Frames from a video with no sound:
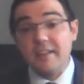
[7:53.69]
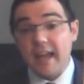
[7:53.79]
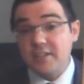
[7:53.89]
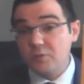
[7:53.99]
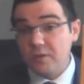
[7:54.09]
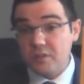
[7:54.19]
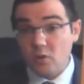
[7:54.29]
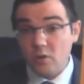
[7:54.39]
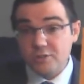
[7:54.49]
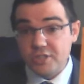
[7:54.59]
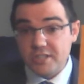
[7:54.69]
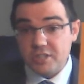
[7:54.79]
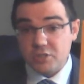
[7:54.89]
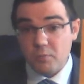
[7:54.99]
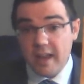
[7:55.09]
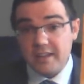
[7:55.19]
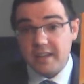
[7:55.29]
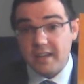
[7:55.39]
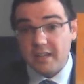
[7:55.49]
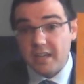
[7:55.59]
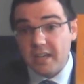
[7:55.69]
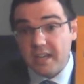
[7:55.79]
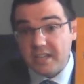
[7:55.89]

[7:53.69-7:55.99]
That's where the Lord Jesus went and he,